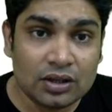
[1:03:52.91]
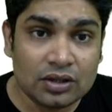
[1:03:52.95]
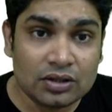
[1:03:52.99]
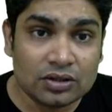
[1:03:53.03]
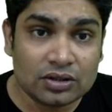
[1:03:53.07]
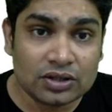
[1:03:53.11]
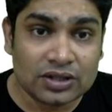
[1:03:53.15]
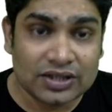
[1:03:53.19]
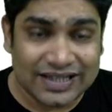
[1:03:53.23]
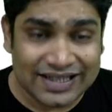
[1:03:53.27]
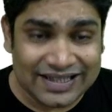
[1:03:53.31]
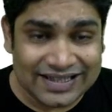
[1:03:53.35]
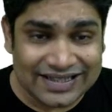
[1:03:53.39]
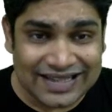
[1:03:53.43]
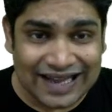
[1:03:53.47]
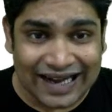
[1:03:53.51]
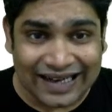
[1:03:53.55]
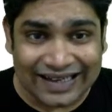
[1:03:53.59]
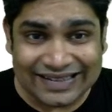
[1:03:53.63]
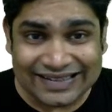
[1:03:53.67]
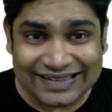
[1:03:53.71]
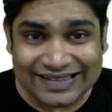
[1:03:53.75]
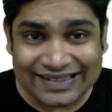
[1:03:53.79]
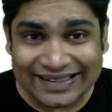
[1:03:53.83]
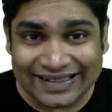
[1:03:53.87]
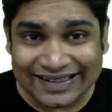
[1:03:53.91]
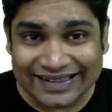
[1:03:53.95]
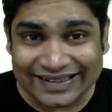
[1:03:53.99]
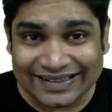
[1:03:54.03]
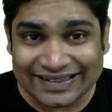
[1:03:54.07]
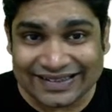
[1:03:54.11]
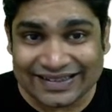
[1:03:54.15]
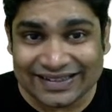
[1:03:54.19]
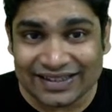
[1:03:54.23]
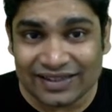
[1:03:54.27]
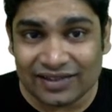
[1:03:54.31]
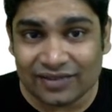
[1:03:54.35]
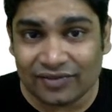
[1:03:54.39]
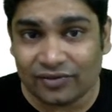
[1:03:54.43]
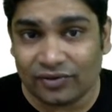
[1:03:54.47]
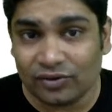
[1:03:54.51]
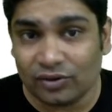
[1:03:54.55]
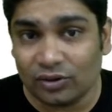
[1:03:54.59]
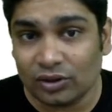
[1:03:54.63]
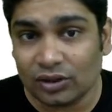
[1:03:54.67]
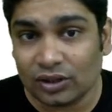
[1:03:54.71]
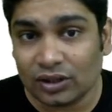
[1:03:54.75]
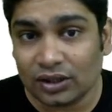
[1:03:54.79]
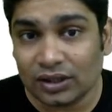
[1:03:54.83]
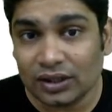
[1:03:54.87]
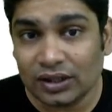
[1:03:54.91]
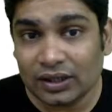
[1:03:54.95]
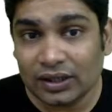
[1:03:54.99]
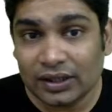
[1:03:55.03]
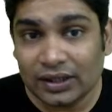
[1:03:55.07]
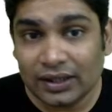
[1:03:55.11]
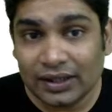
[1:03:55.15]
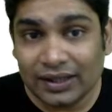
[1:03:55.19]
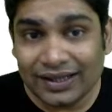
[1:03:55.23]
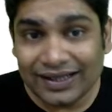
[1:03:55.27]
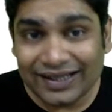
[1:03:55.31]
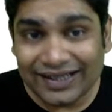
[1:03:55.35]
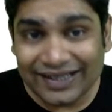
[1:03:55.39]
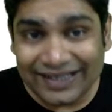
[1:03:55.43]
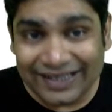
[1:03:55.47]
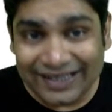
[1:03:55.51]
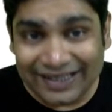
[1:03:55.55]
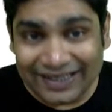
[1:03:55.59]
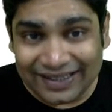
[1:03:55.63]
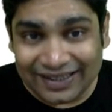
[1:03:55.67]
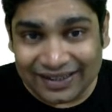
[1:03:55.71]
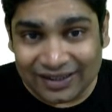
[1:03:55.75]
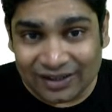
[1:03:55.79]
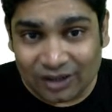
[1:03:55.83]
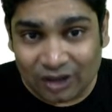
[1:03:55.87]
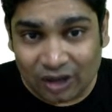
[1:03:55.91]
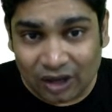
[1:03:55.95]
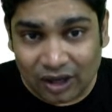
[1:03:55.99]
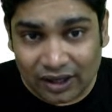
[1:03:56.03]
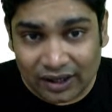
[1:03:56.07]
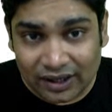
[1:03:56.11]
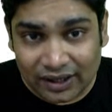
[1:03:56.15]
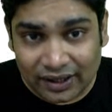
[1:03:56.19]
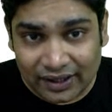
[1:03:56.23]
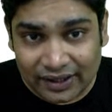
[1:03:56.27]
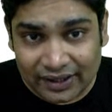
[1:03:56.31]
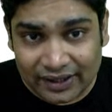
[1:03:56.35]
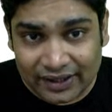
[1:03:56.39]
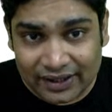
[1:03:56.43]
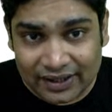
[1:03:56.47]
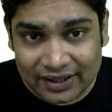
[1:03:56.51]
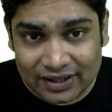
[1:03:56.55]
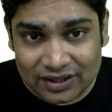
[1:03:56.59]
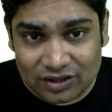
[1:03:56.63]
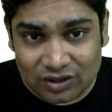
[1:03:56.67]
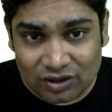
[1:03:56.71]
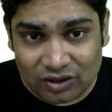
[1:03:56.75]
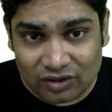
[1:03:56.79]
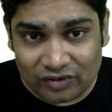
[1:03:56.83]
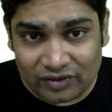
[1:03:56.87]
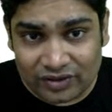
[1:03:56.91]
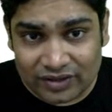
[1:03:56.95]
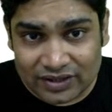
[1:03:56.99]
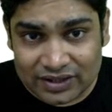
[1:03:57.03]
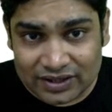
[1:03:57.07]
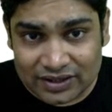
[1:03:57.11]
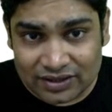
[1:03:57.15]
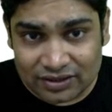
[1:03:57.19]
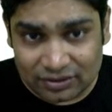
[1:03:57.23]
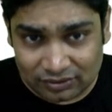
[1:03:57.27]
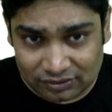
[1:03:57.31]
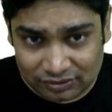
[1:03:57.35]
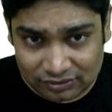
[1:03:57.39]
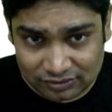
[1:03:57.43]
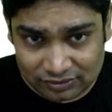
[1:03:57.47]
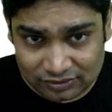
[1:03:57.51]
So since that is the case, therefore E dot DL is always zero.